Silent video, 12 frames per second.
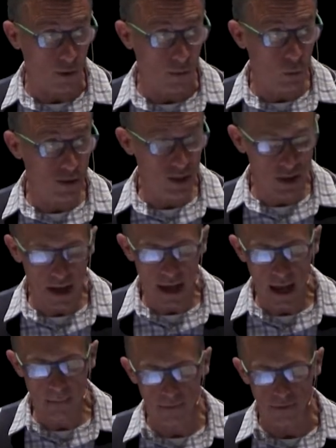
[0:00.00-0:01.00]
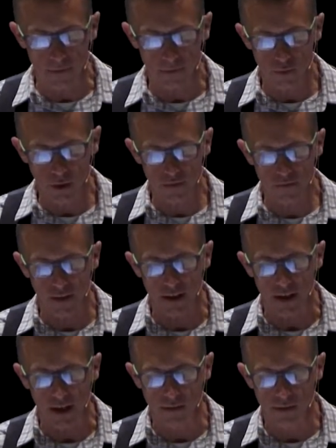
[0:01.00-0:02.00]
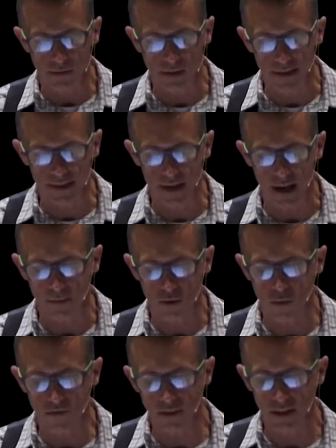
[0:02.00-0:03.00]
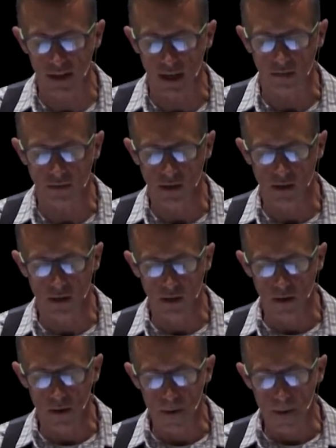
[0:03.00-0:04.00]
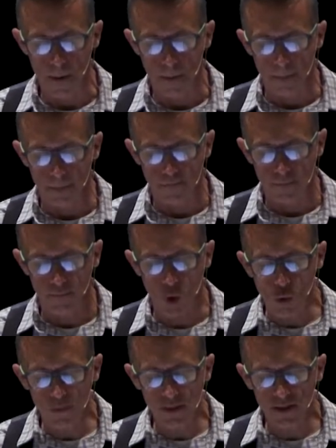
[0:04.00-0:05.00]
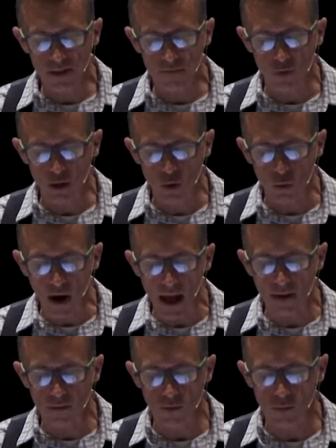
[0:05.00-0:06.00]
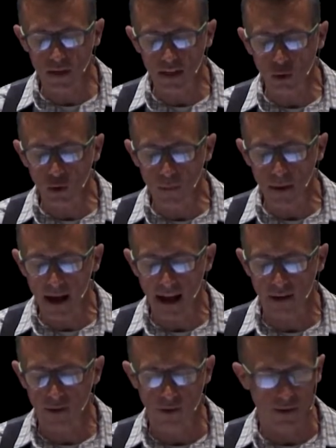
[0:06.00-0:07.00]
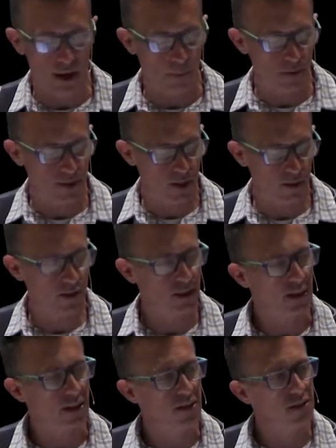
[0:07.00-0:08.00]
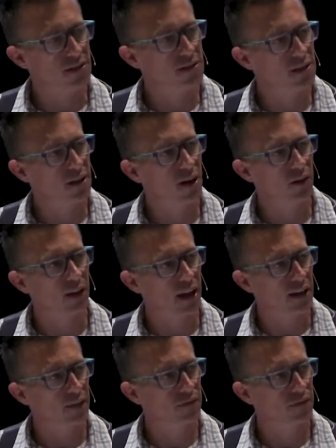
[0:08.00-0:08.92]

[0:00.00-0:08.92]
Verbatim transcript: What's going to happen? We're going to find out. Not today, but we'll find out. Moments of regret when we look back on episodes like this in our life.